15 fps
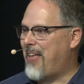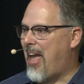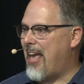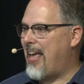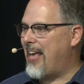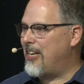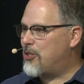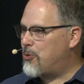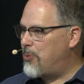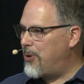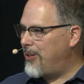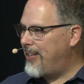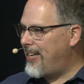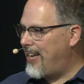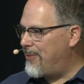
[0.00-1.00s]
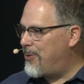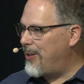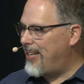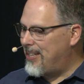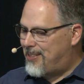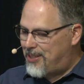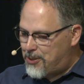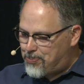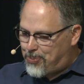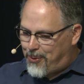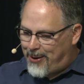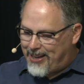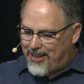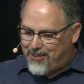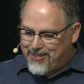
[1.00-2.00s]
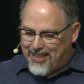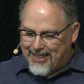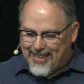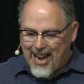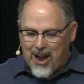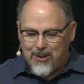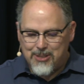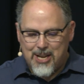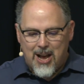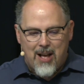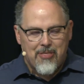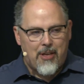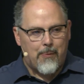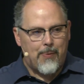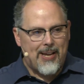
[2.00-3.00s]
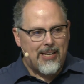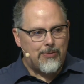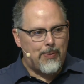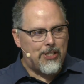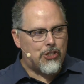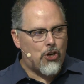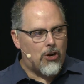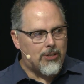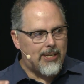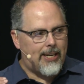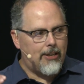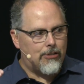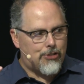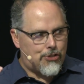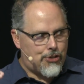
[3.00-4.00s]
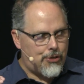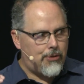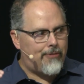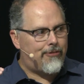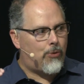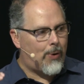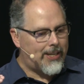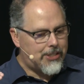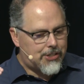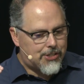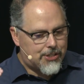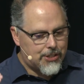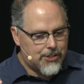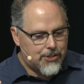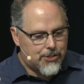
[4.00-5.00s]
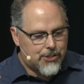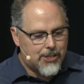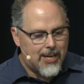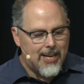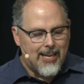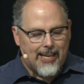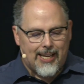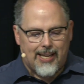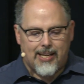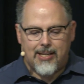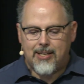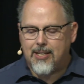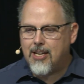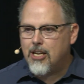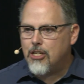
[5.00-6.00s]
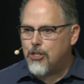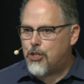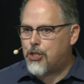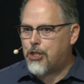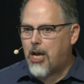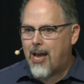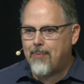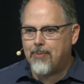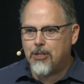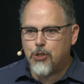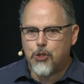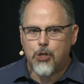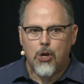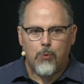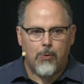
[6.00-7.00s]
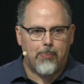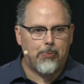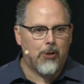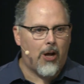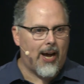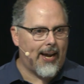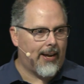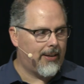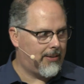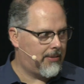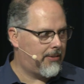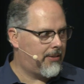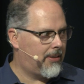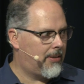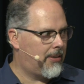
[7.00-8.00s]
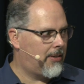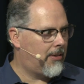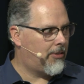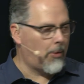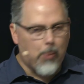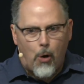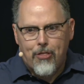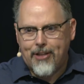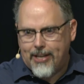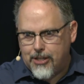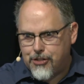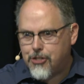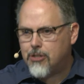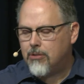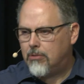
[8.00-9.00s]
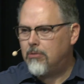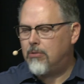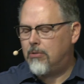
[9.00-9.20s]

And, and it's really, really at this point of the account that we, we start to hear two voices in Simon's reply. They're both his.